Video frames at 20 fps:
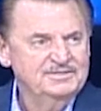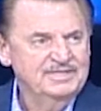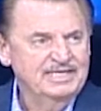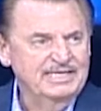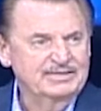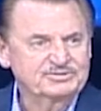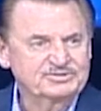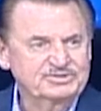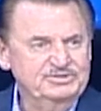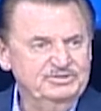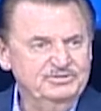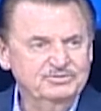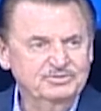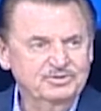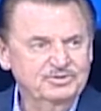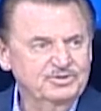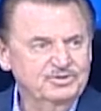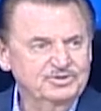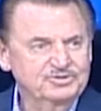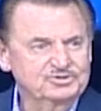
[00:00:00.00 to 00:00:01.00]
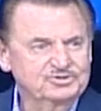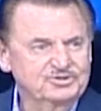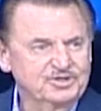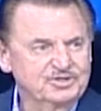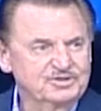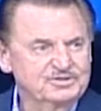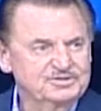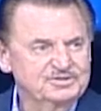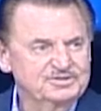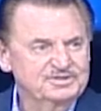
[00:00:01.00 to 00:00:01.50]
I'm still going to go to
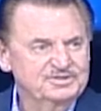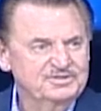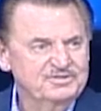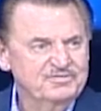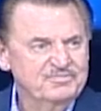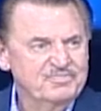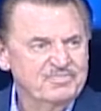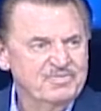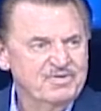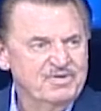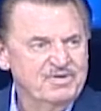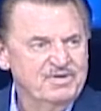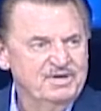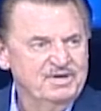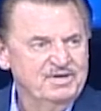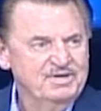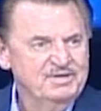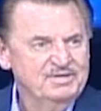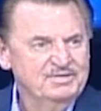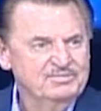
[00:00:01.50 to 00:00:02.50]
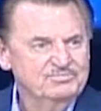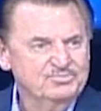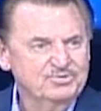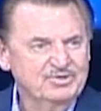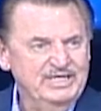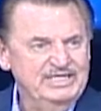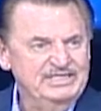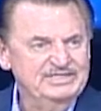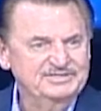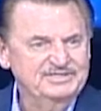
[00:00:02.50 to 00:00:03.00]
church.
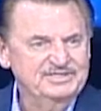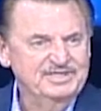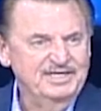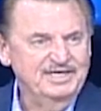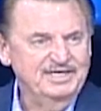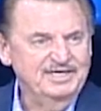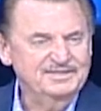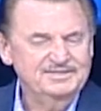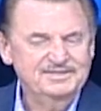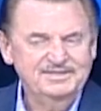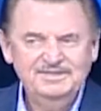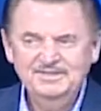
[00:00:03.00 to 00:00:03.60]
Praise God.